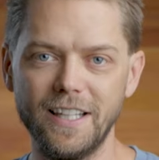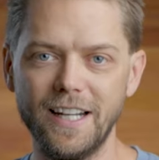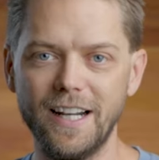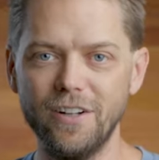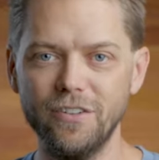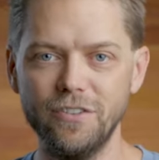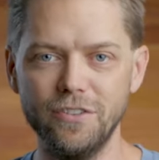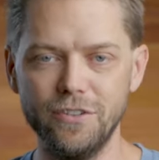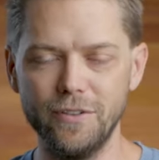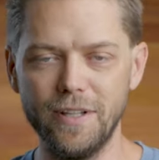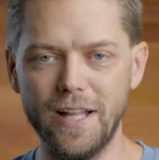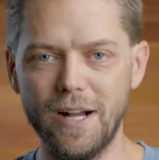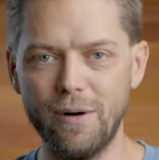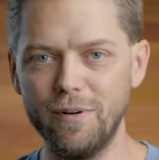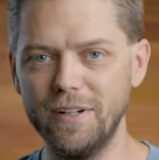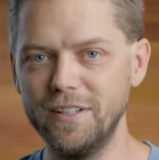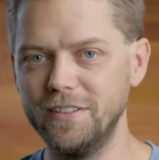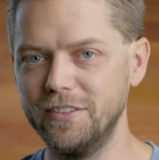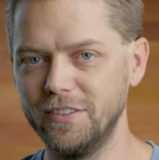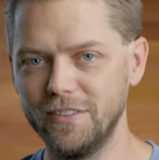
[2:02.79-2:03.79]
get out and do that
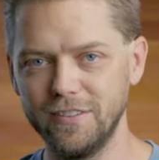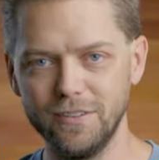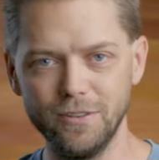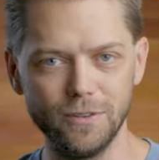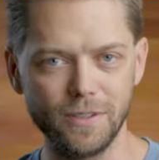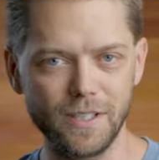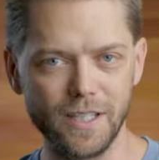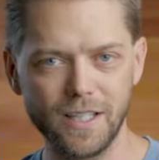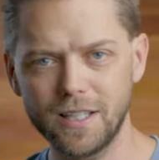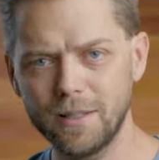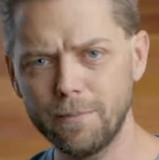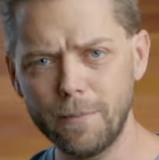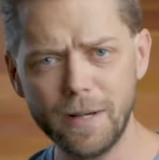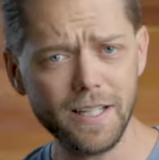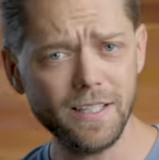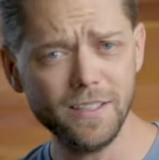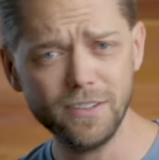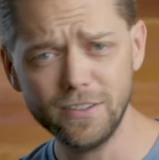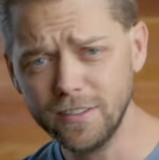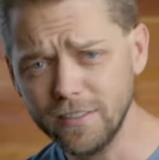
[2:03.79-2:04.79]
one. Just a little kick in the
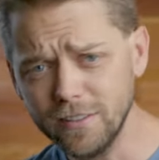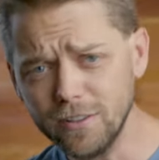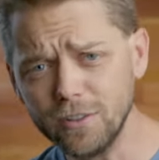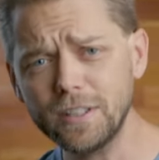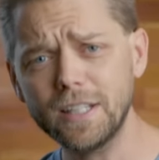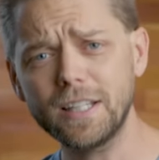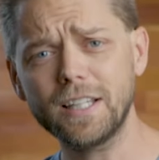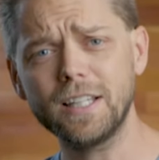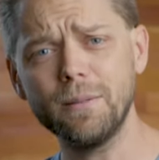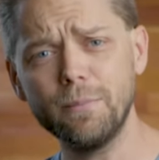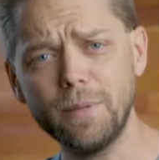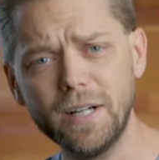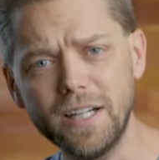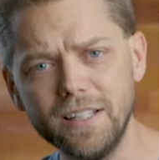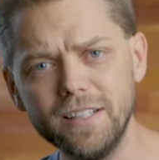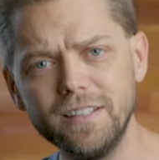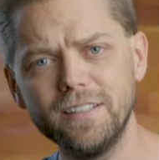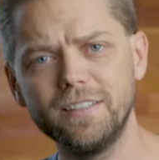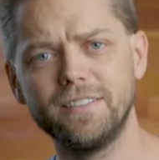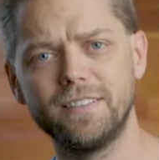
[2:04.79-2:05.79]
butt, just a little kick in the
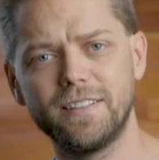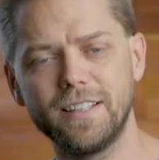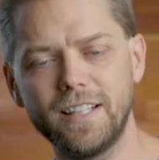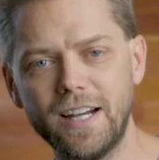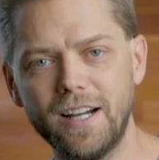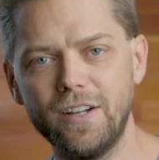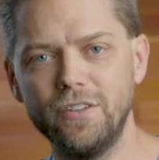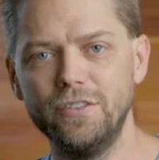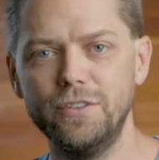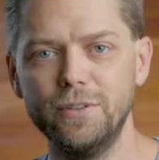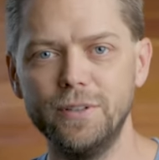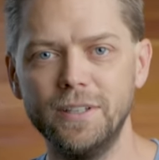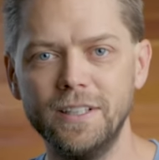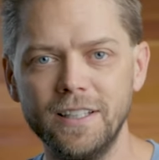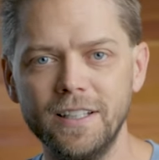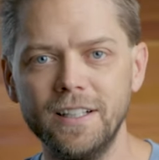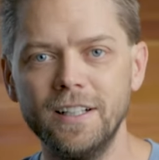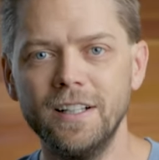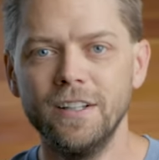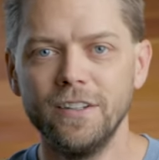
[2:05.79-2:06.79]
butt to get out and do it.
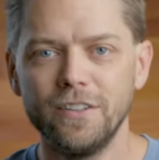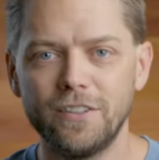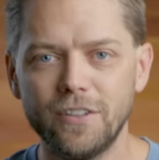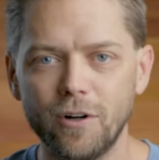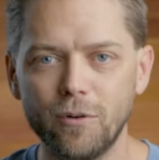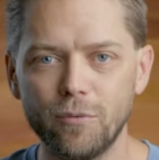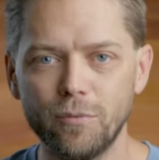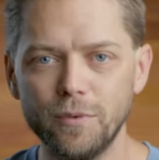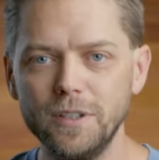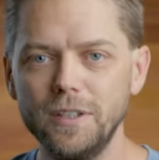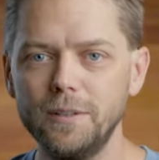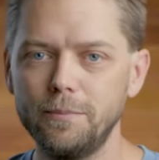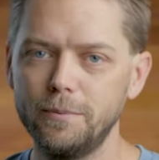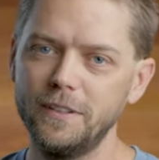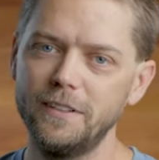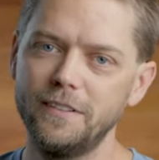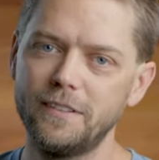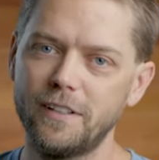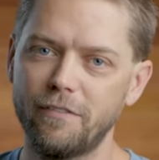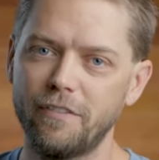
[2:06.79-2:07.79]
So really
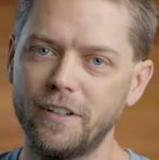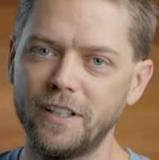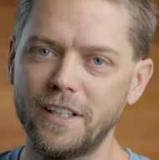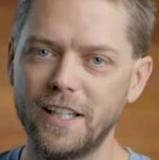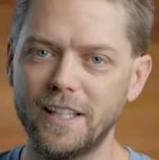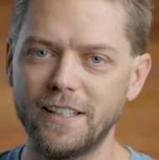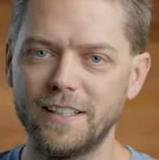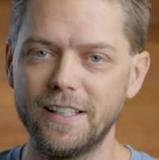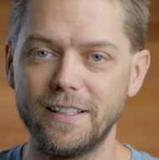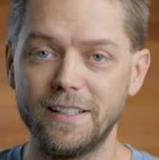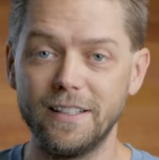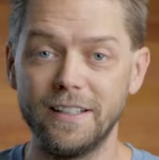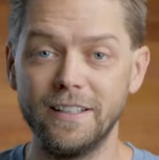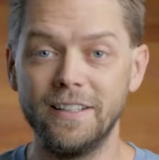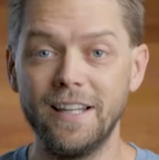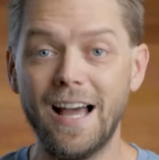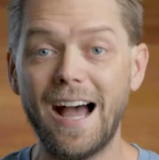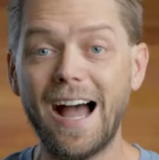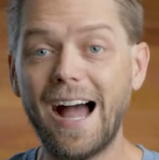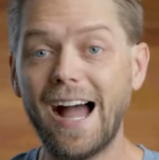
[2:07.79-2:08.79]
pleased I finally got that
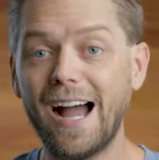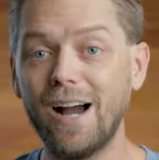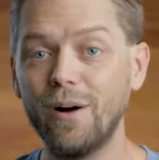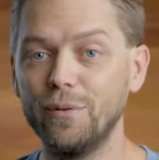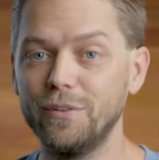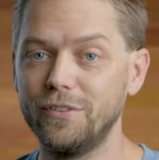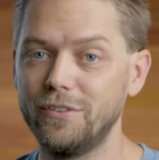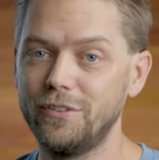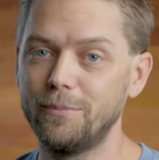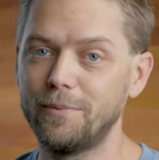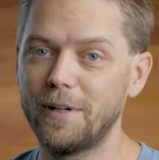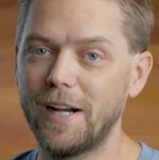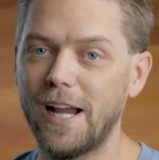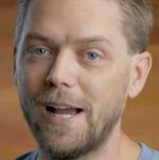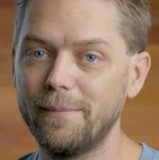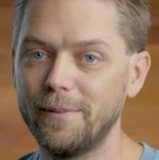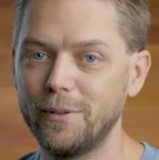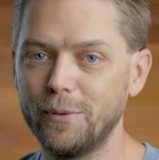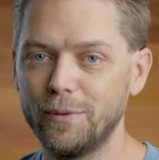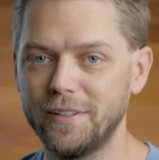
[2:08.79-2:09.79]
done. I was super
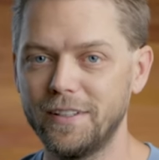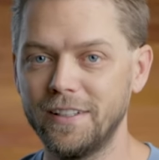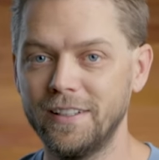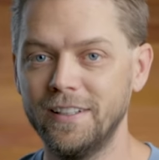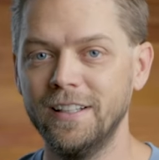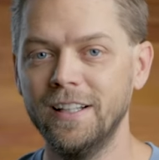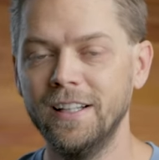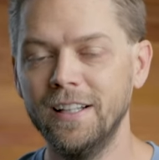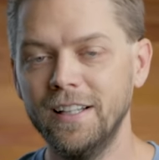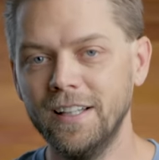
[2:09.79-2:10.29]
happy with it.